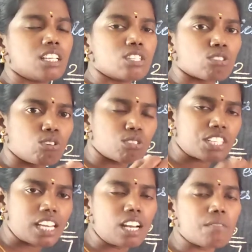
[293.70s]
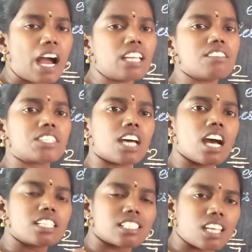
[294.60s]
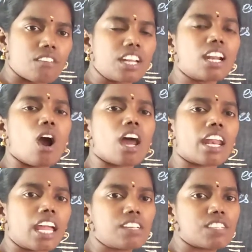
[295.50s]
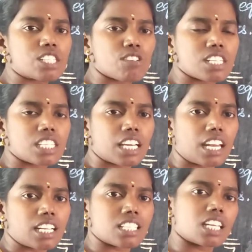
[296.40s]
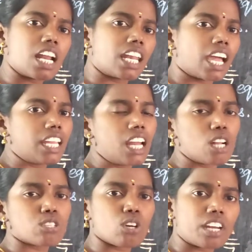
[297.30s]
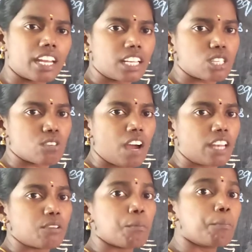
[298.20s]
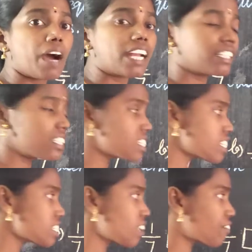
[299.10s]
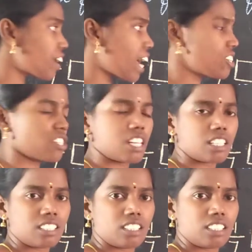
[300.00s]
So single values are 7 or 9, which one is the greatest one? 9 also greatest value, but this is a fraction.